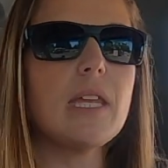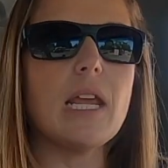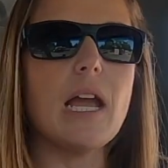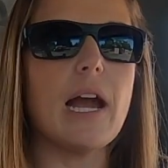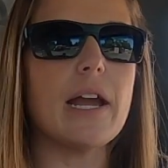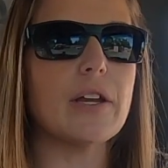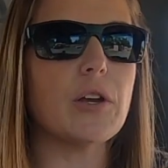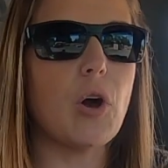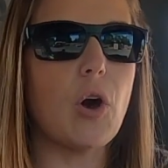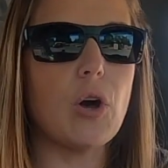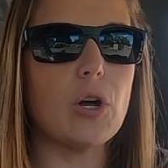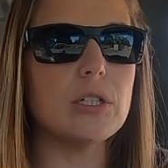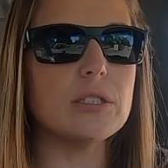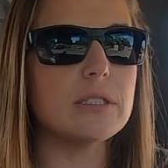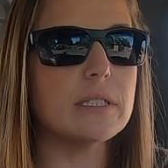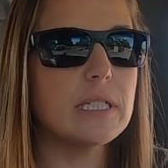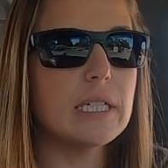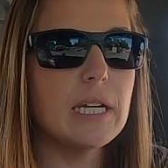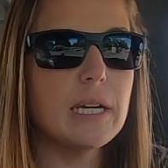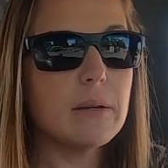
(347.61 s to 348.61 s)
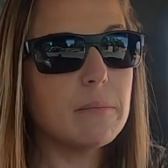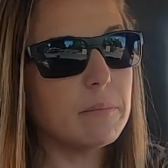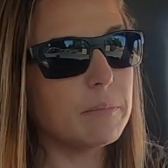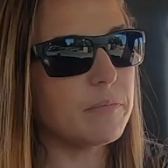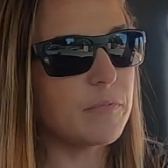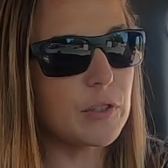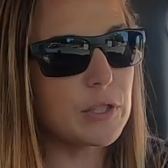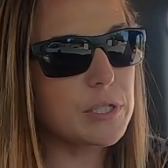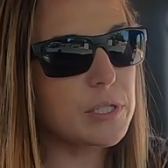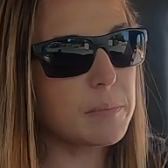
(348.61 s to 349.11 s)
I called
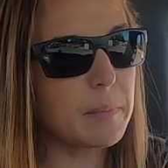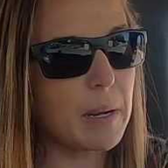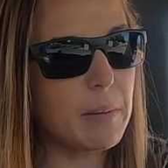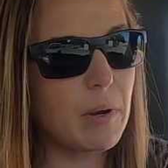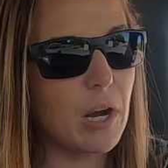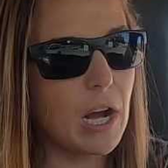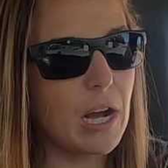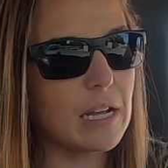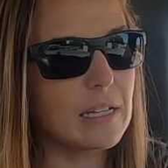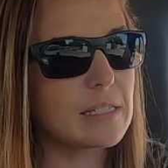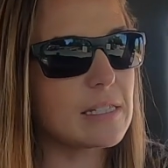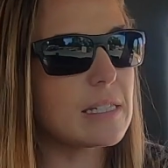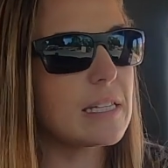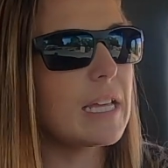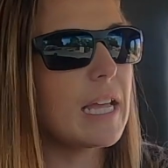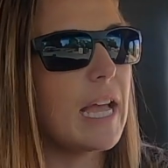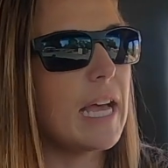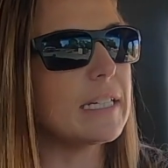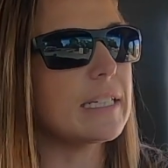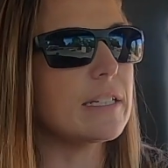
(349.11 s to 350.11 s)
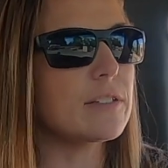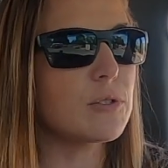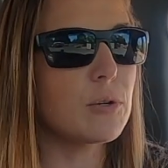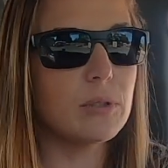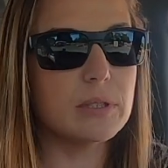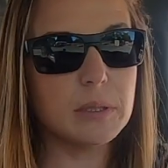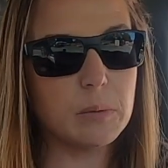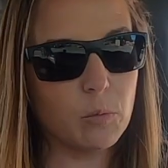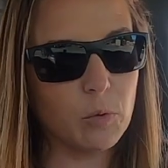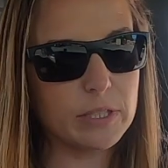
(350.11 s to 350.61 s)
first my boss and I
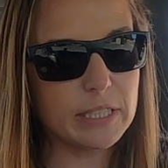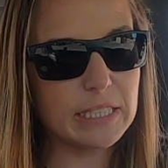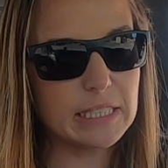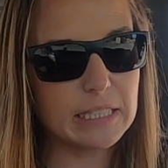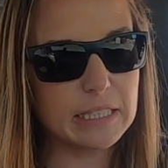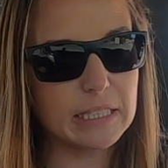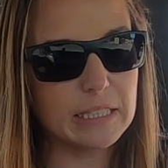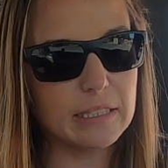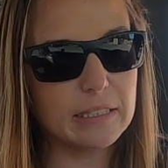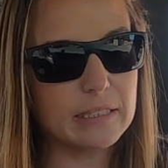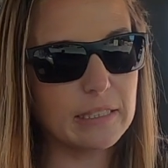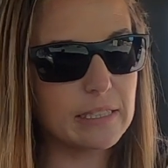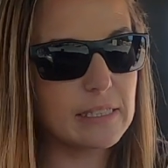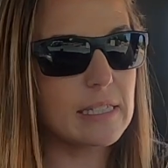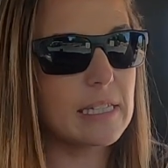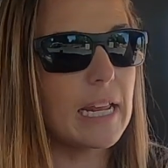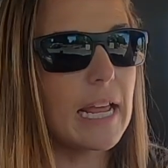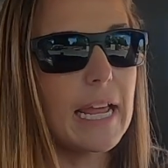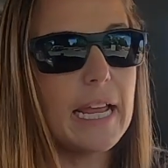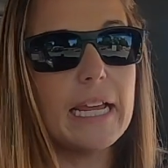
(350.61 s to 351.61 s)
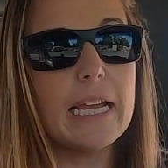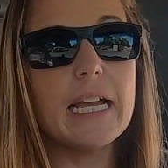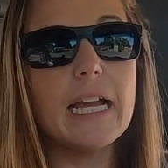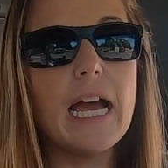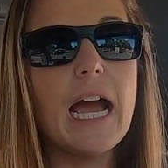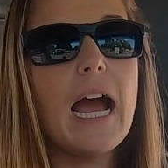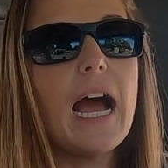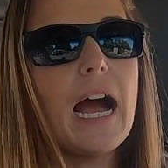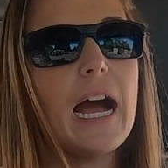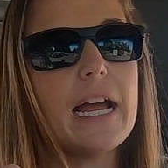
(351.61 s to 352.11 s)
told him what I did. And I said, hey,
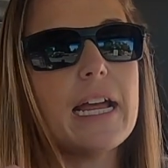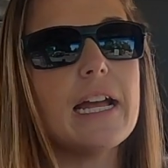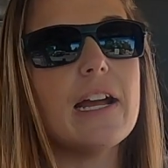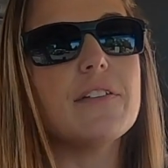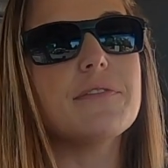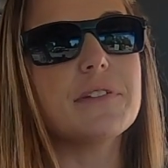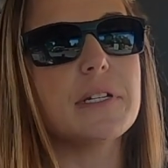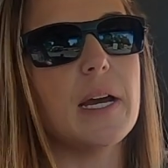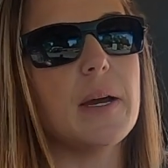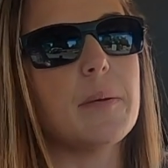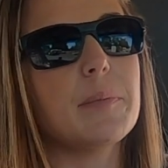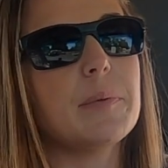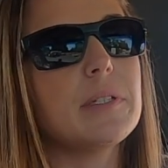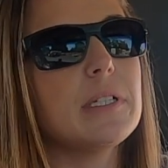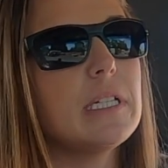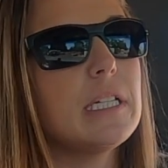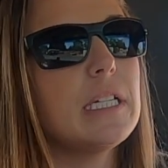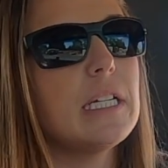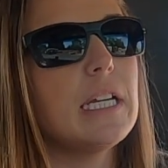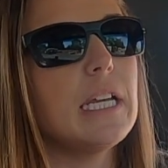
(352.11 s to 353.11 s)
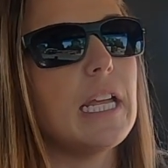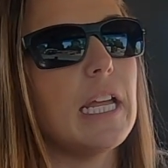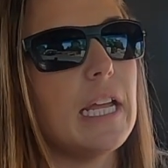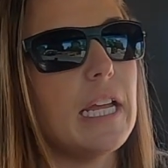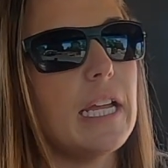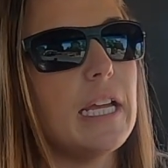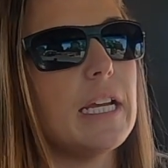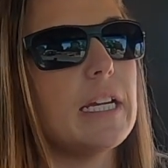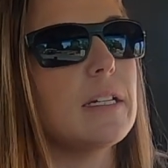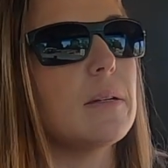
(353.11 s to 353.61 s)
I effed up
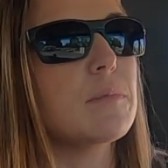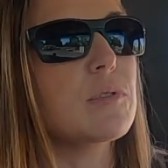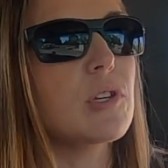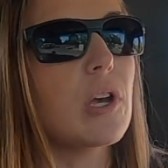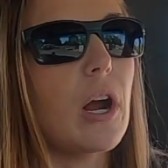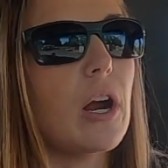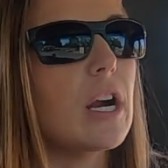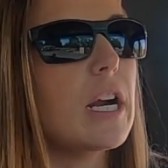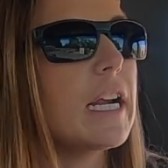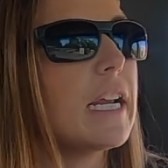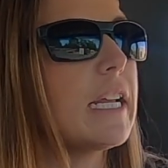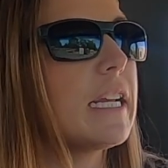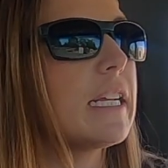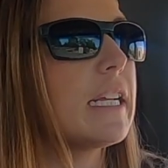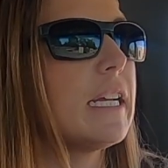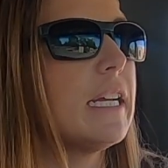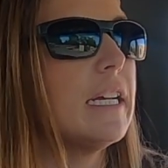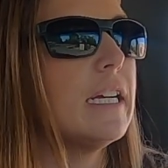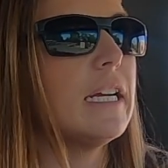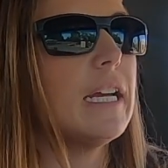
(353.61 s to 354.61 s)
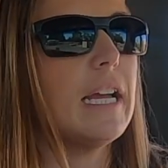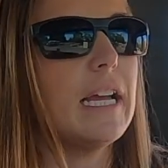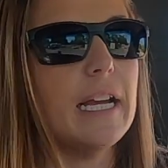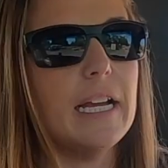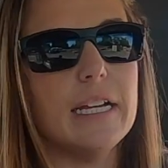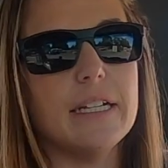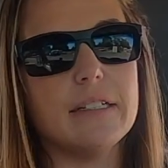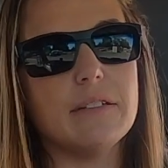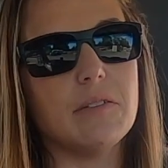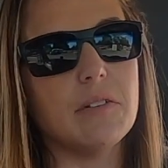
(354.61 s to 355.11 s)
and I'm sorry.
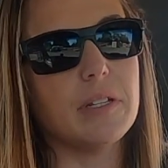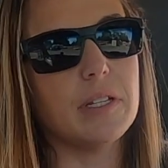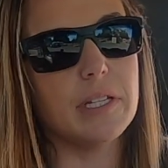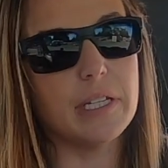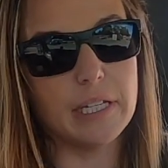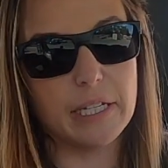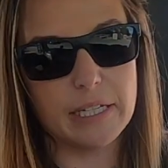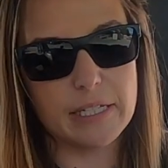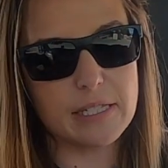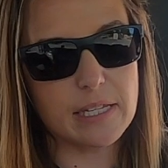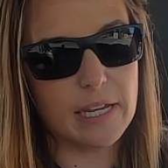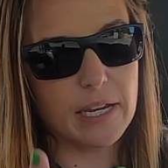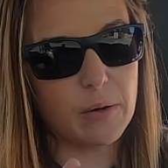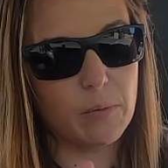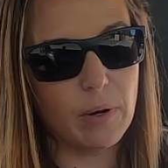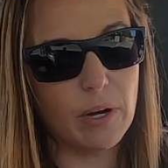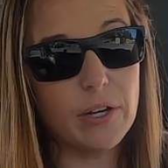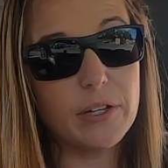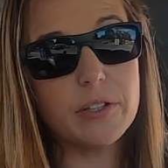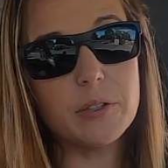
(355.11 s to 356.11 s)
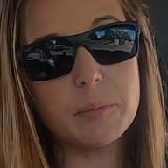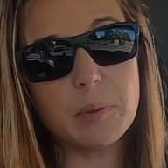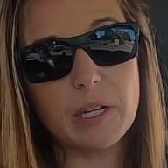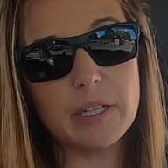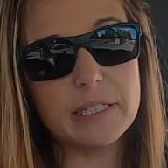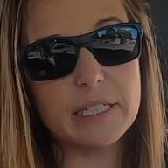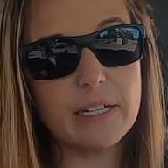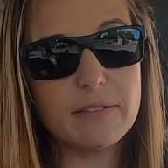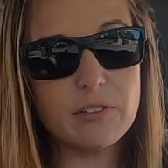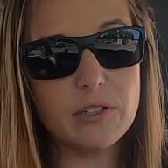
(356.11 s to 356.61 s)
And he's like, well, you'll
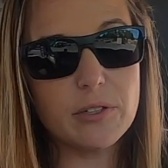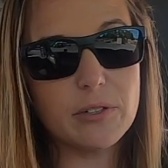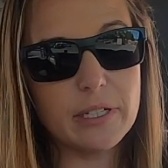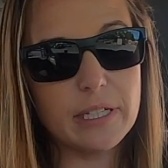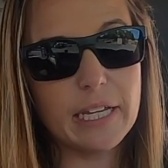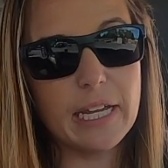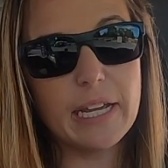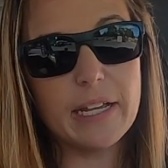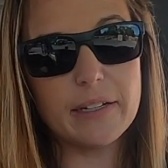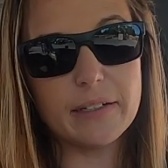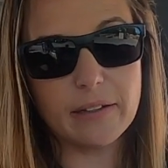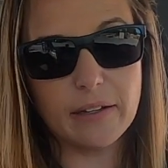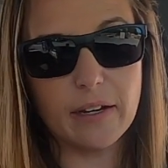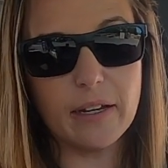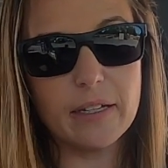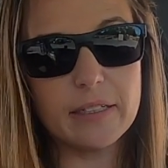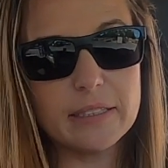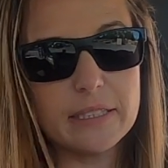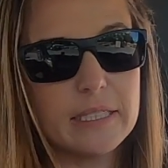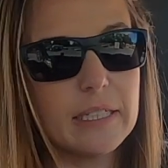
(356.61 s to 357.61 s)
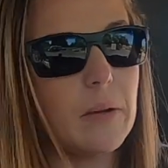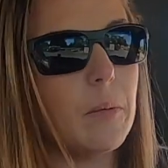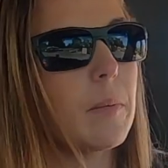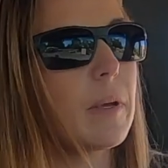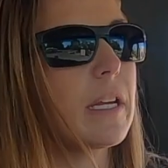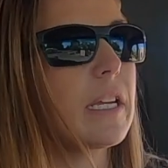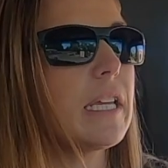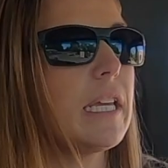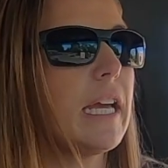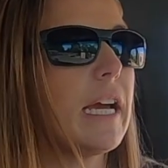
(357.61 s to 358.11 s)
probably never do it again, huh? And I'm
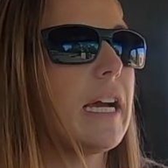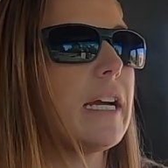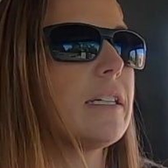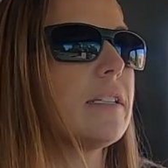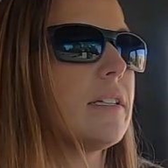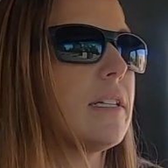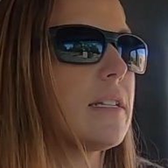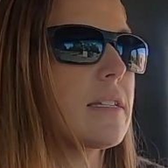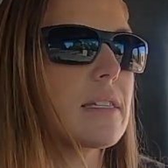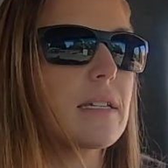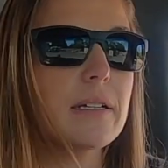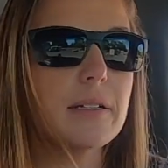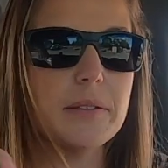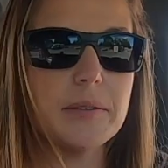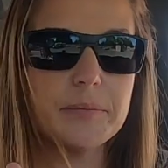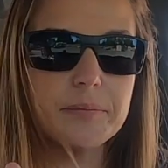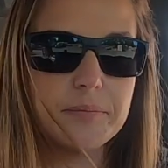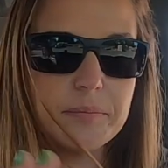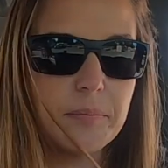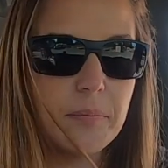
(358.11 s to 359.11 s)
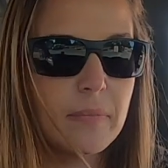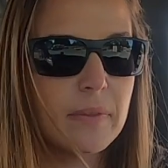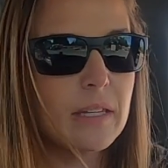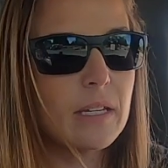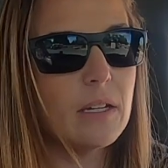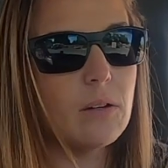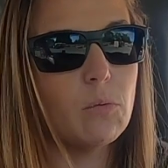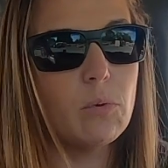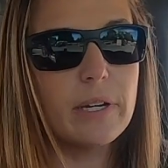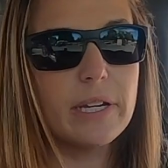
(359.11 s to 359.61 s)
like, yeah. And he's like,
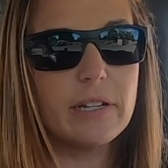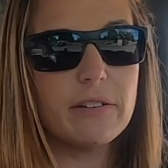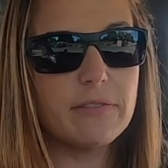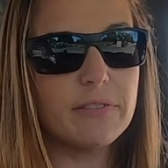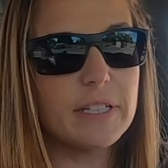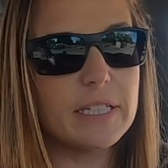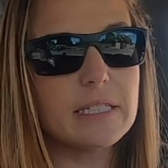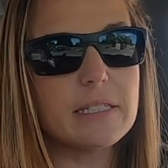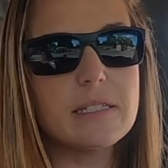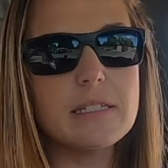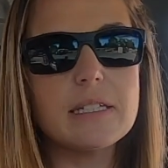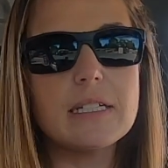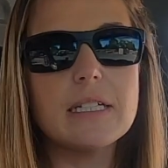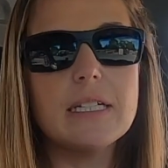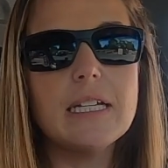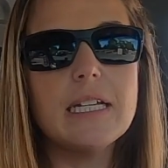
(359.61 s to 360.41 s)
we'll get it fixed.